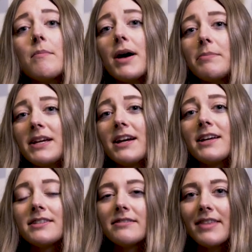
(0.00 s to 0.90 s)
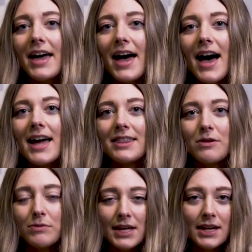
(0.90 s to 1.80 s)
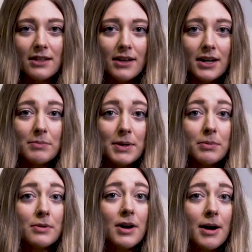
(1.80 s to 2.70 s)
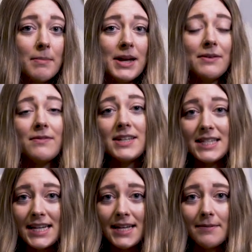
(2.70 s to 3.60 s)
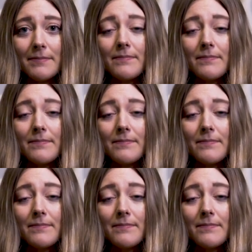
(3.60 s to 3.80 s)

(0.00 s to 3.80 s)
but because of that, I do think a lot of people come and visit